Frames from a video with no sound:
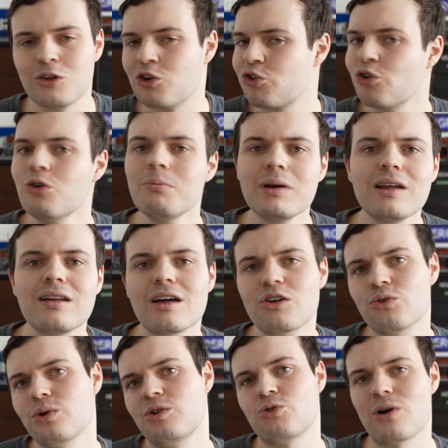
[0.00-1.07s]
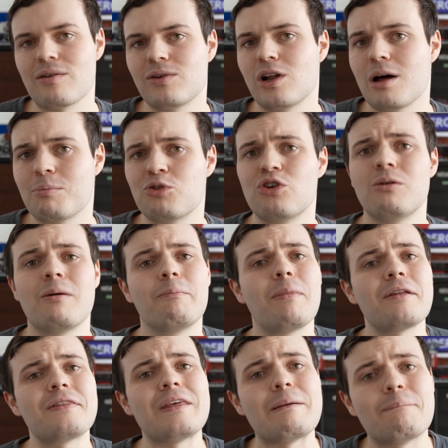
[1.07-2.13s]
There shouldn't be a luxury travel option,
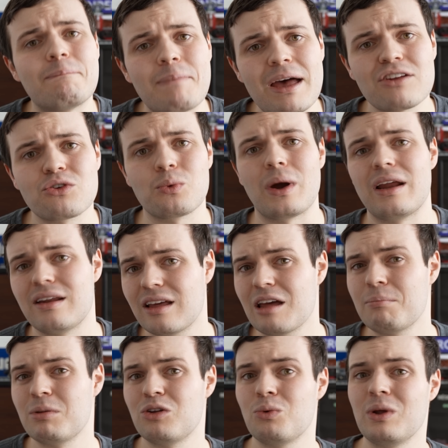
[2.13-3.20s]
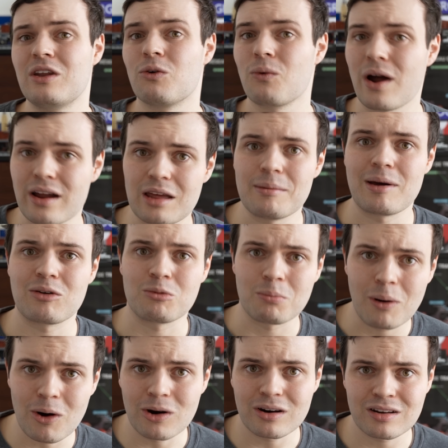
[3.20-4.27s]
but the best way to get between the Rocky Mountain
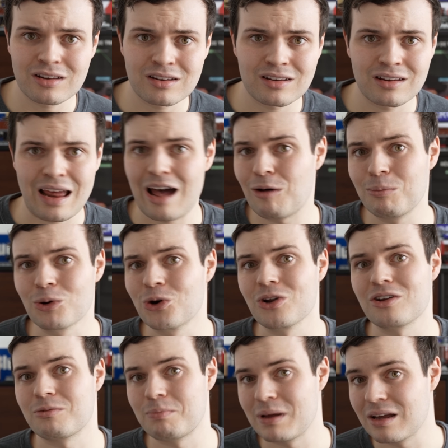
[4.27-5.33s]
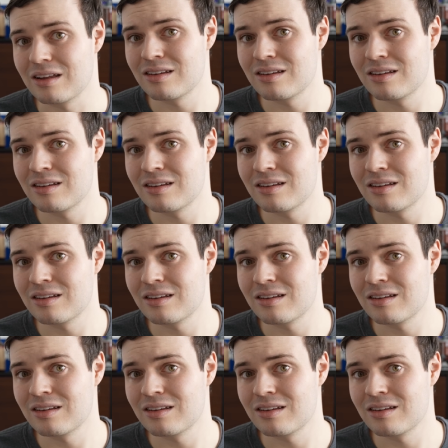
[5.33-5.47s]
parks, Alberta's big